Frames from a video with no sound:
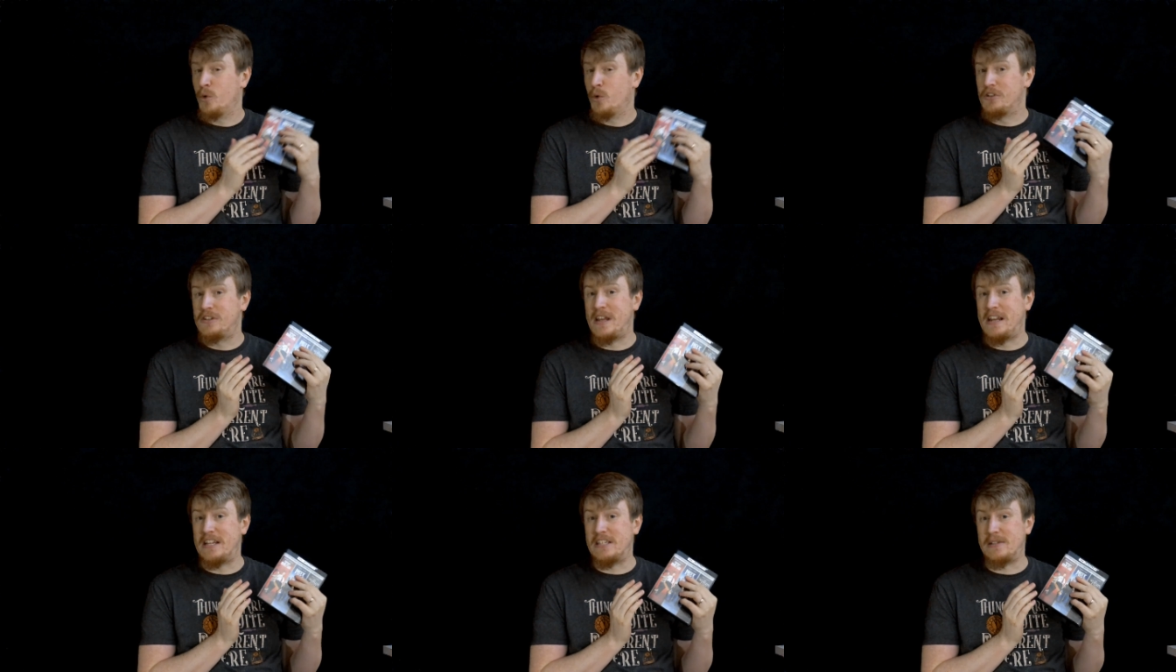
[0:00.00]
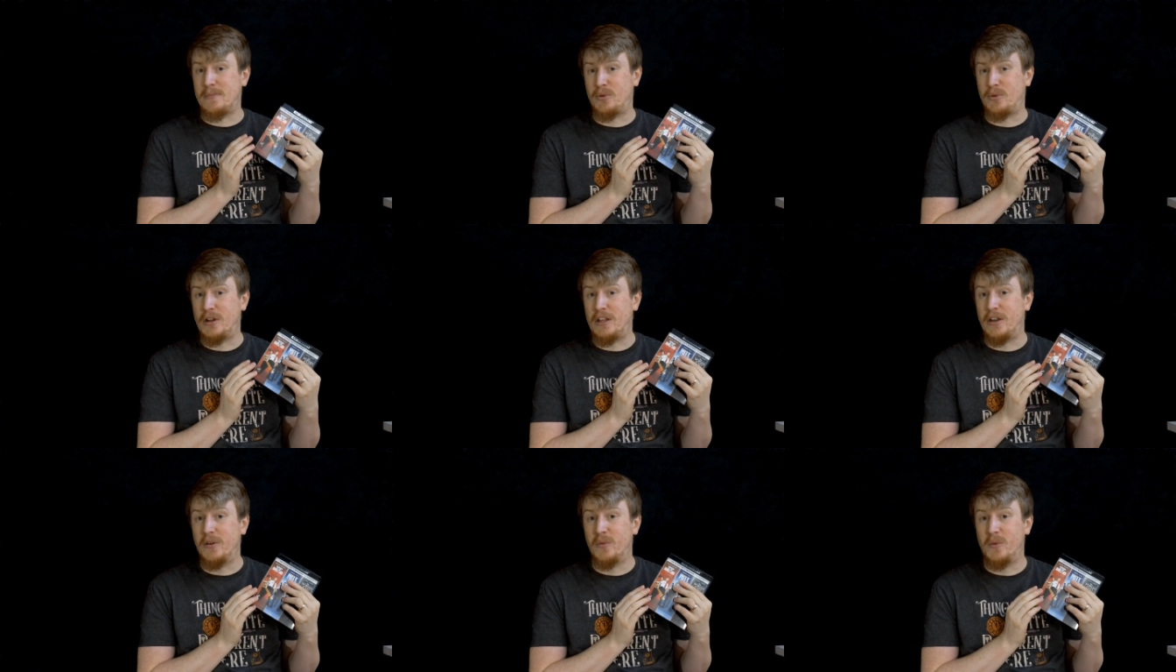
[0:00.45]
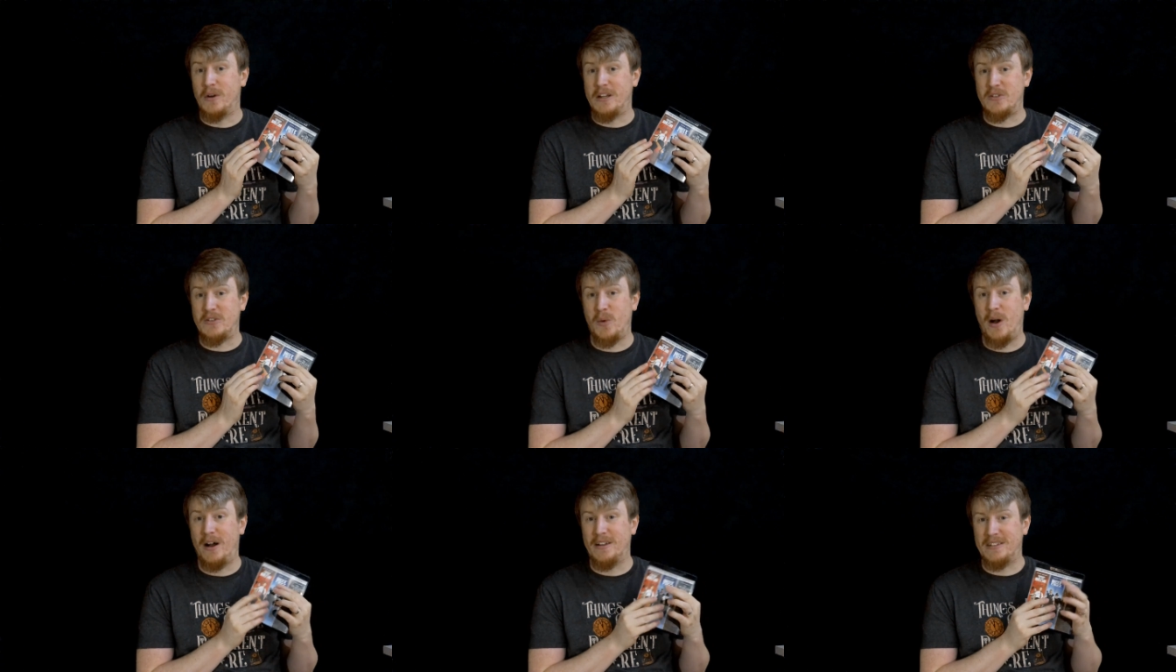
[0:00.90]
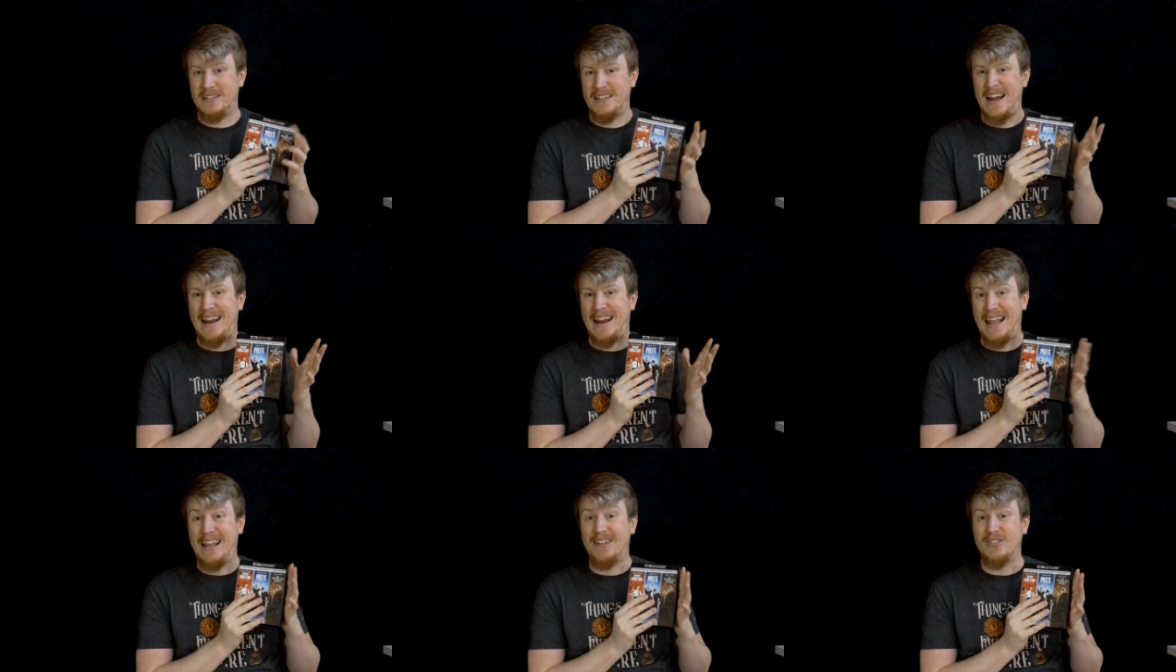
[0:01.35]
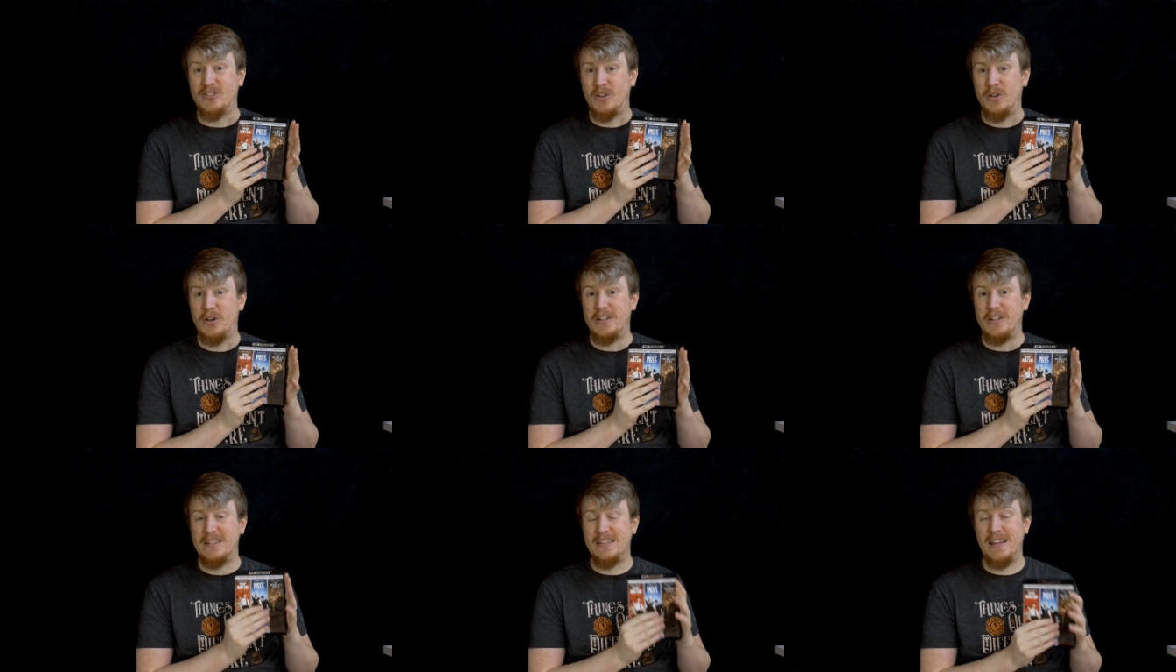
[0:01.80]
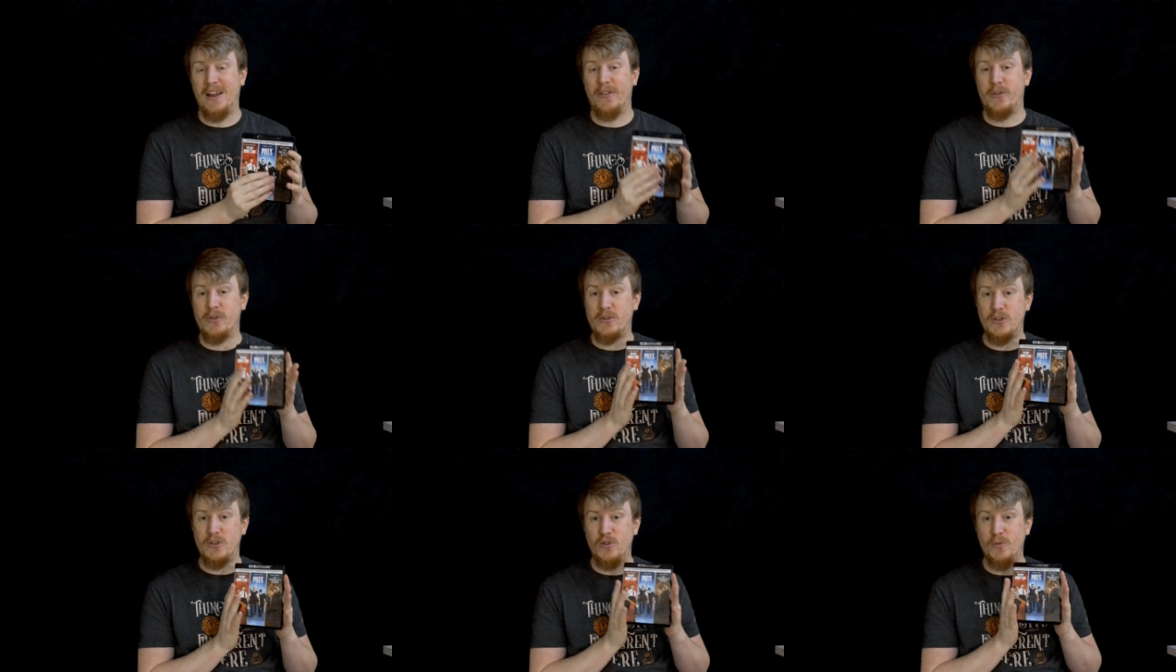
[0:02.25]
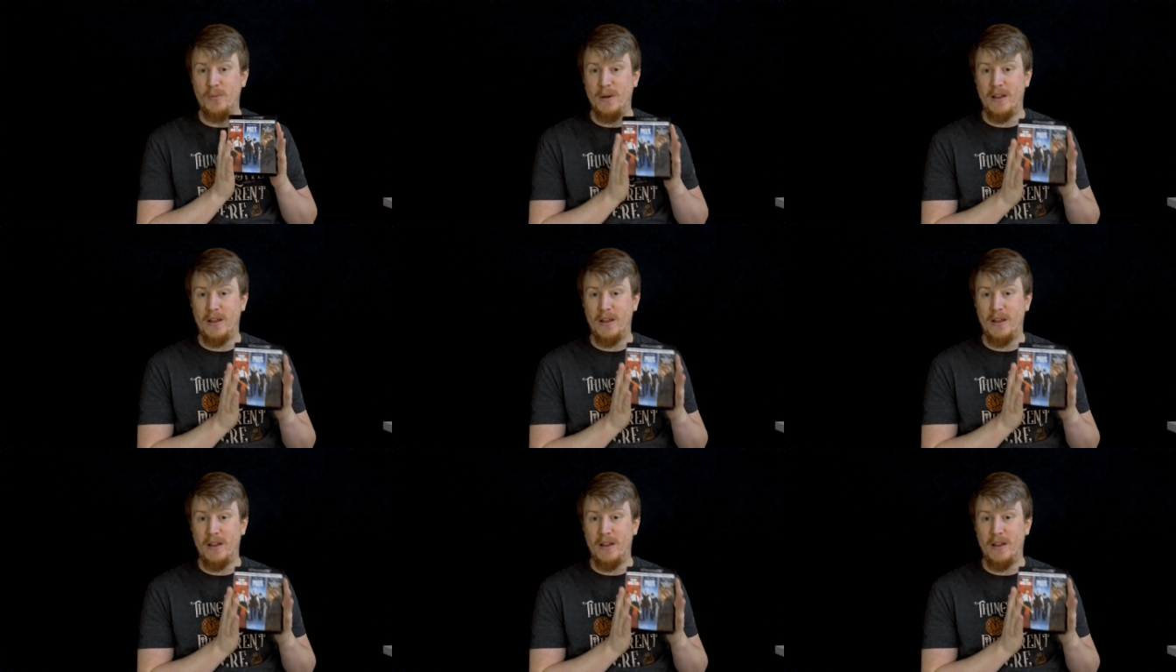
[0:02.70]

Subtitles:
World's End is a pretty good one as well. It's not as good as the other two,